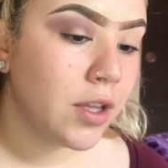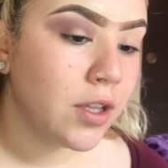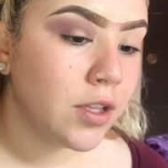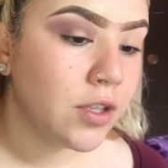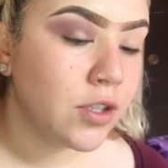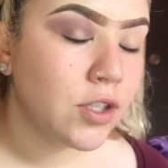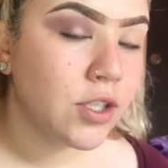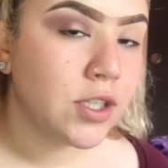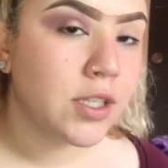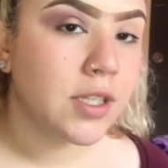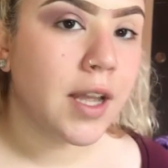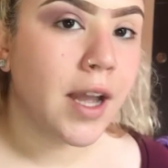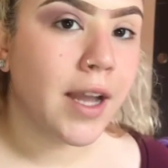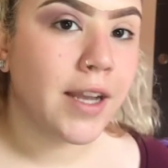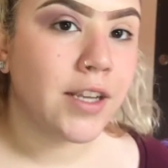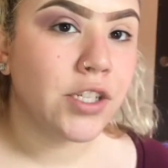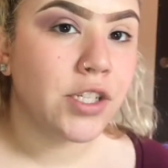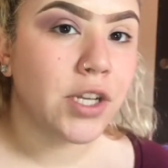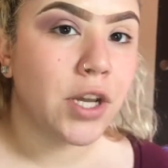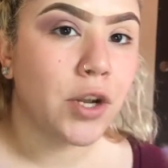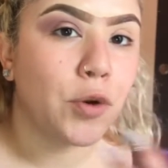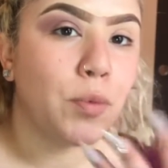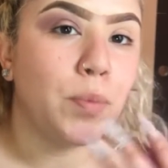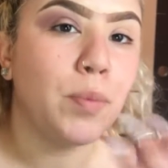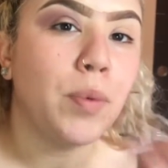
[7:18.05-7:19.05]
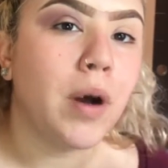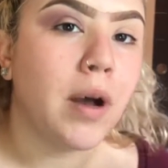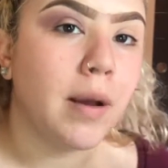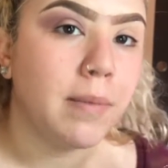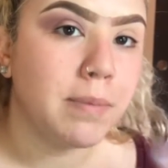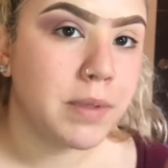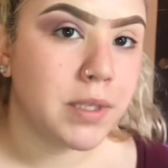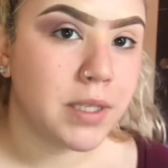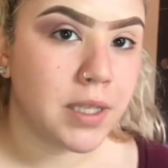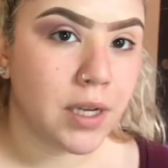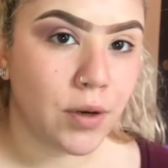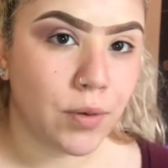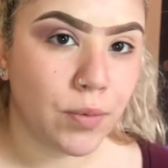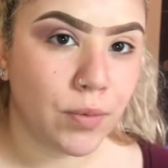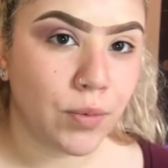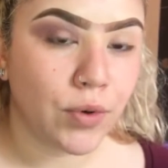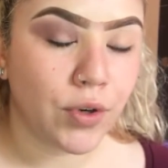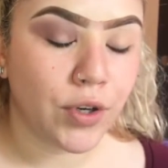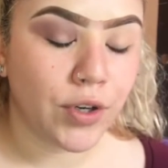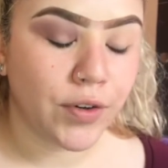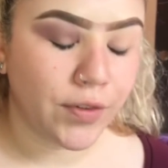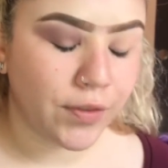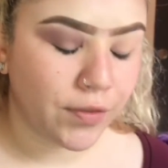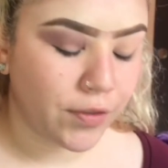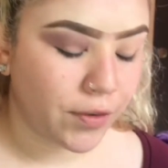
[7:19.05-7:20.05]
just the eyeshadow pops out
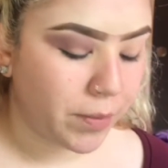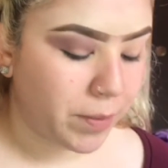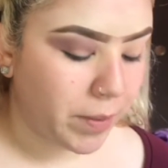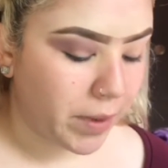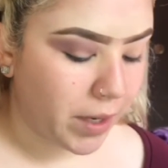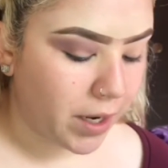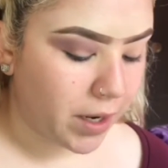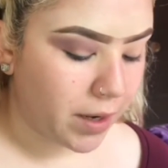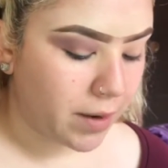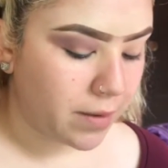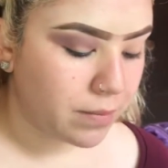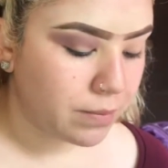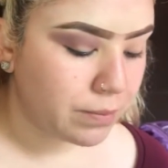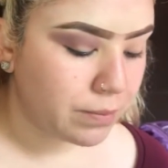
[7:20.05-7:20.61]
more for me.